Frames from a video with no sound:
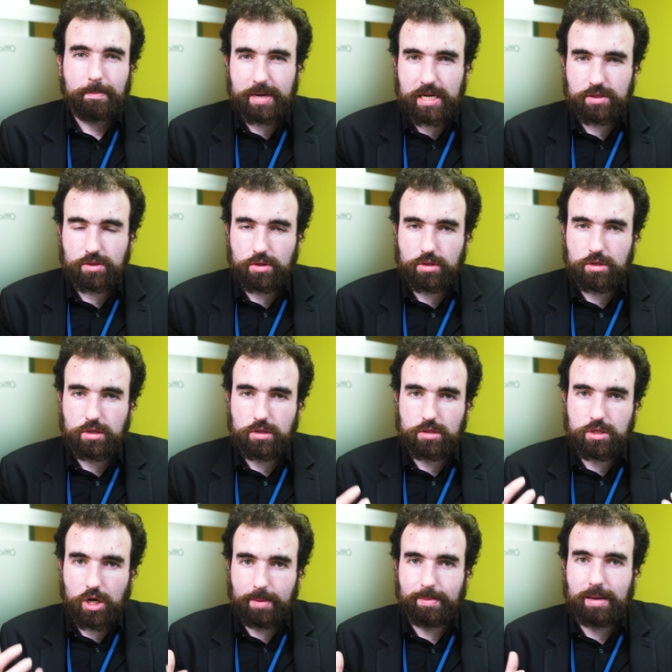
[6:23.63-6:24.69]
mean that the
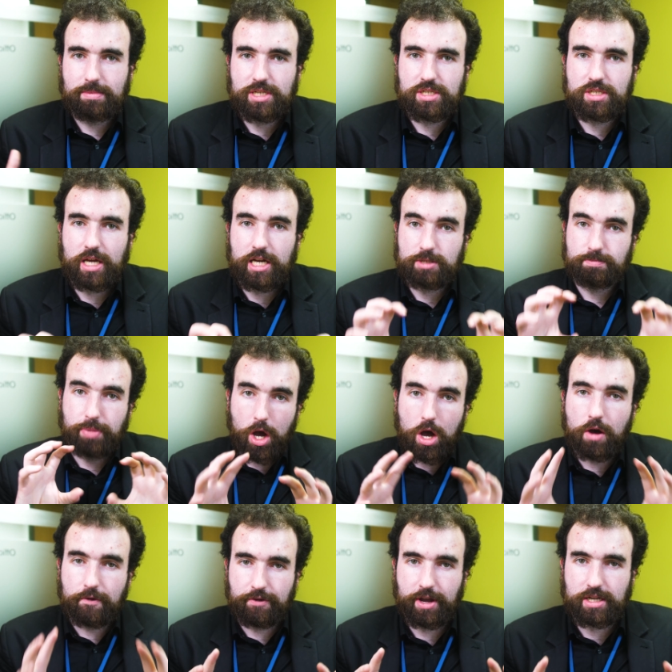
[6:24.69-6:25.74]
time lapse isn't as
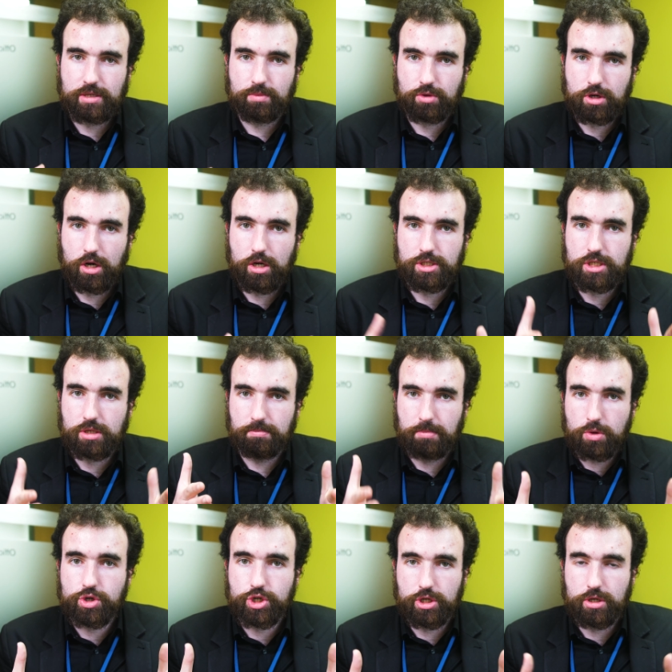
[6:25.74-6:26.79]
perfect in regards to
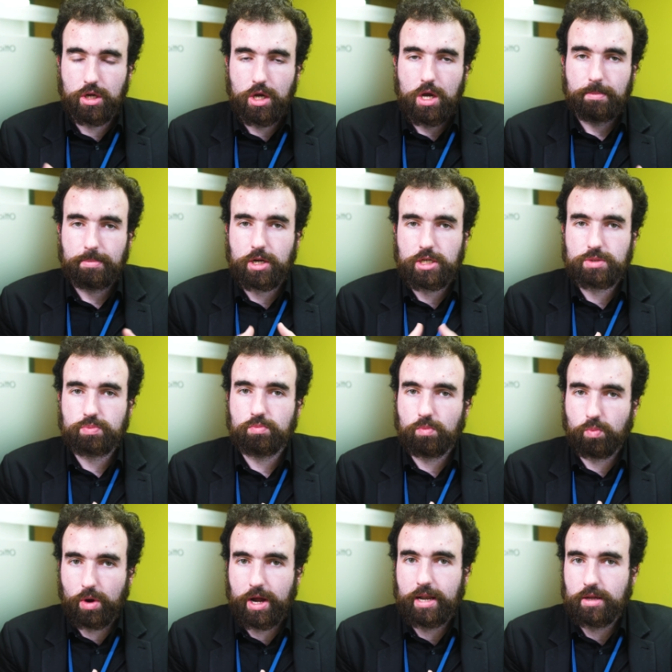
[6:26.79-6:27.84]
motion, because
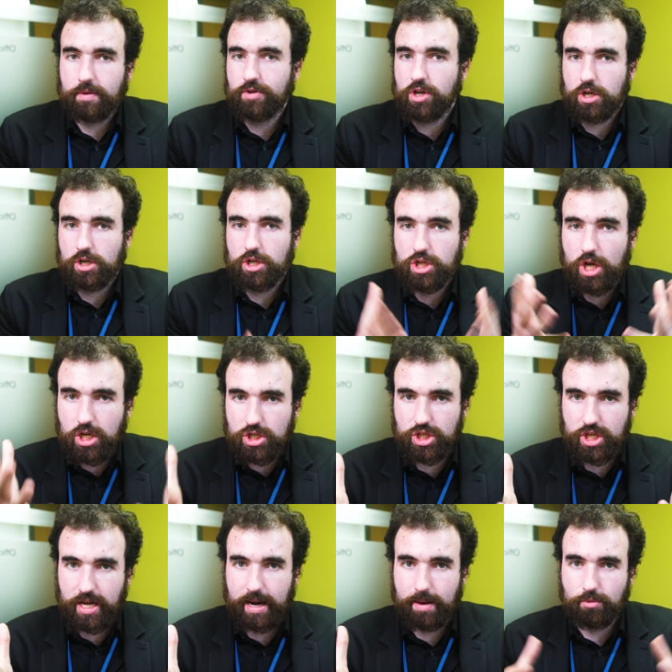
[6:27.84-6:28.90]
whenever you're going to touch
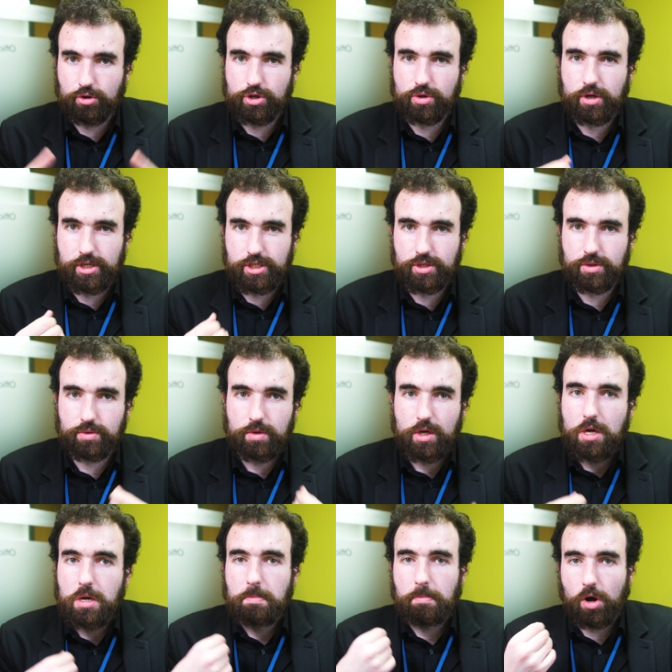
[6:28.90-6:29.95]
the camera, you're going to
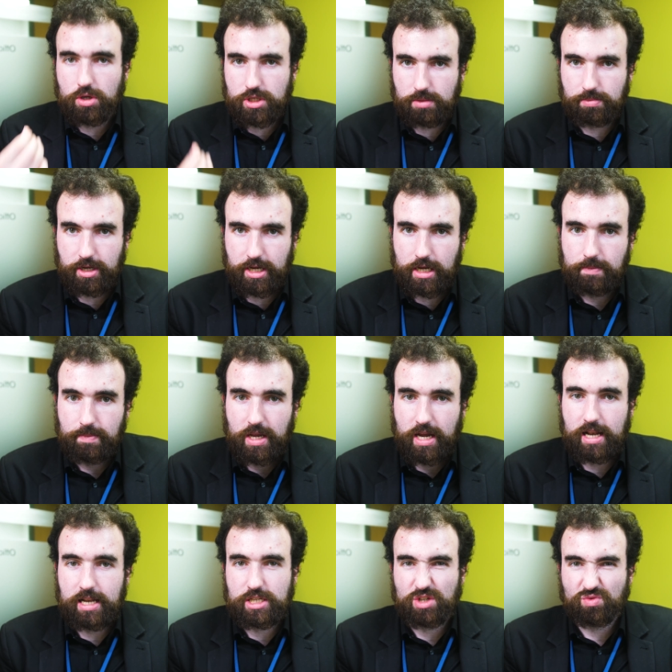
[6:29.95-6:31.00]
possibly,
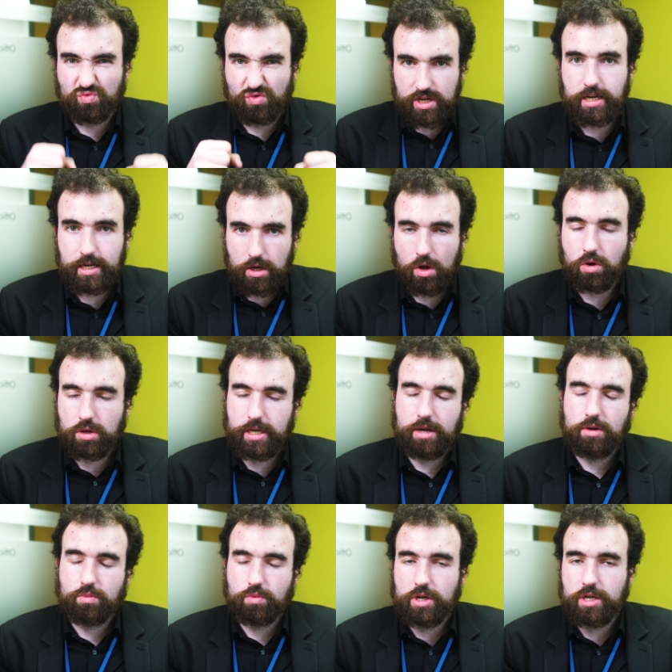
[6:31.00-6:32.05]
unless it's really locked
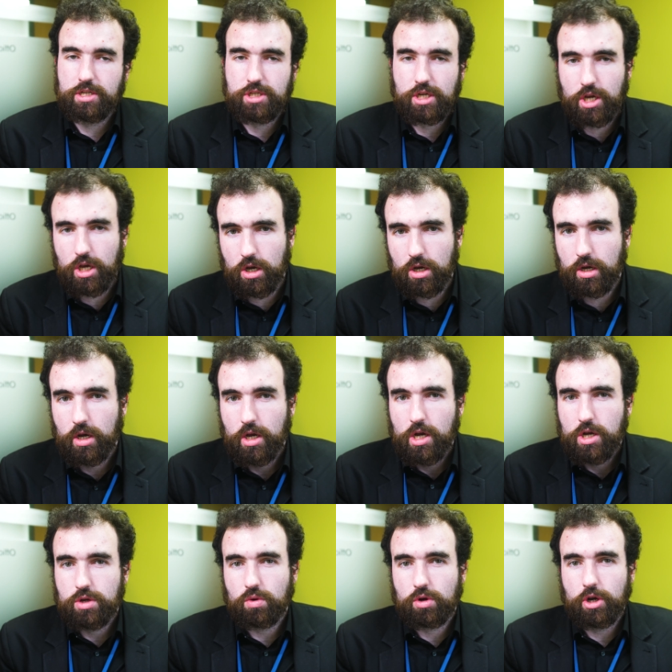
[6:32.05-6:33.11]
down and really secure,
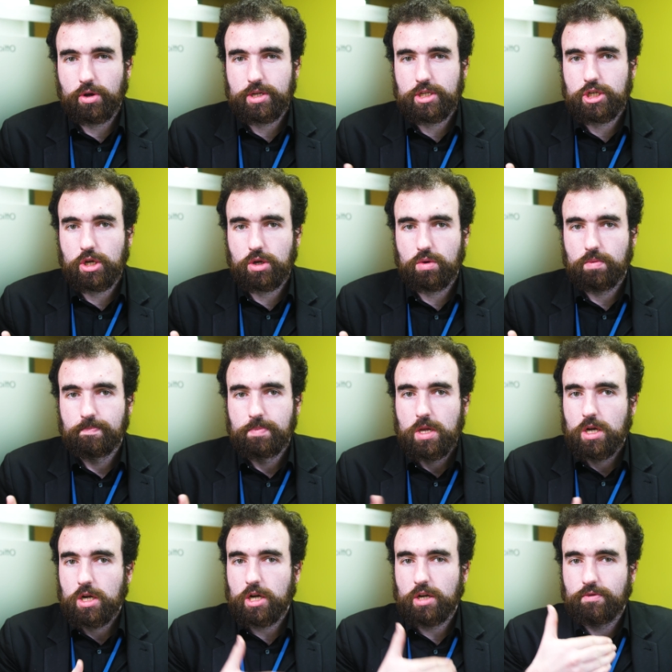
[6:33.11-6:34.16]
you're going to
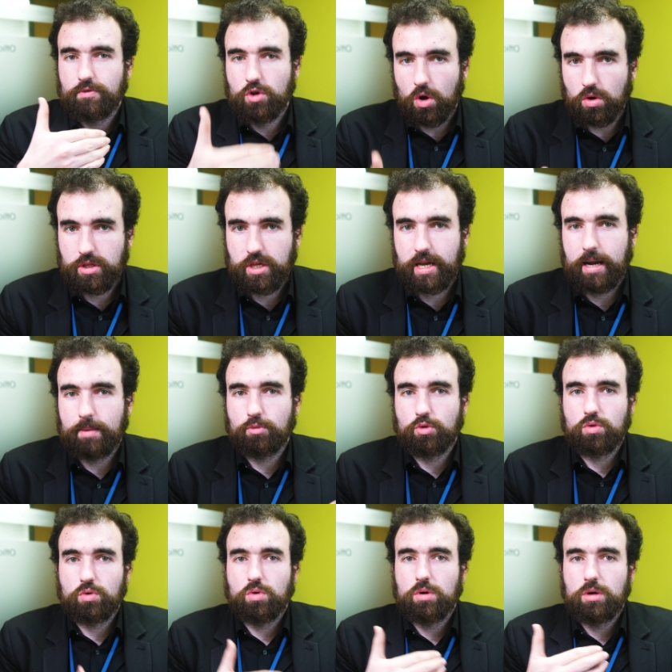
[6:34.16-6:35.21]
kind of knock the
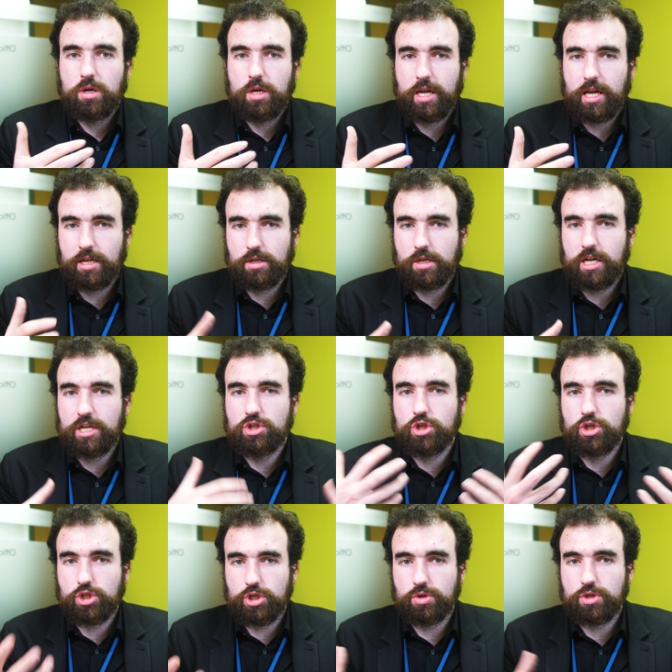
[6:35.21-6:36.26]
camera or
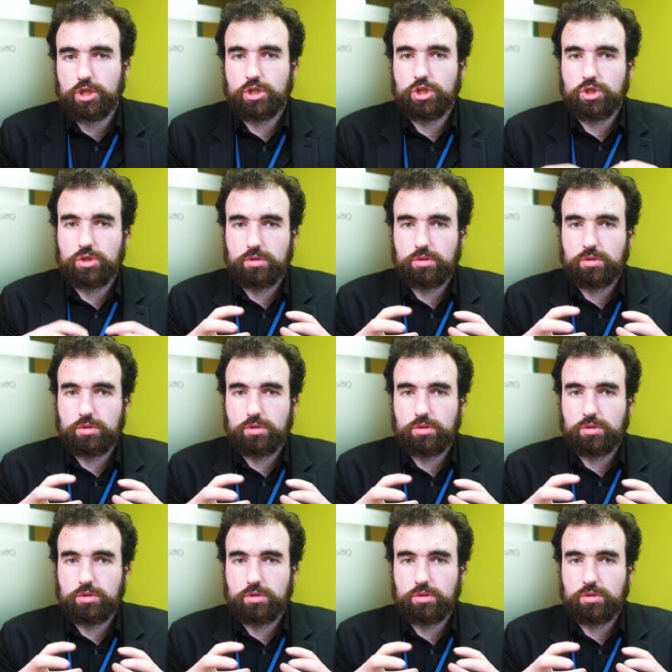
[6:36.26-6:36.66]
introduce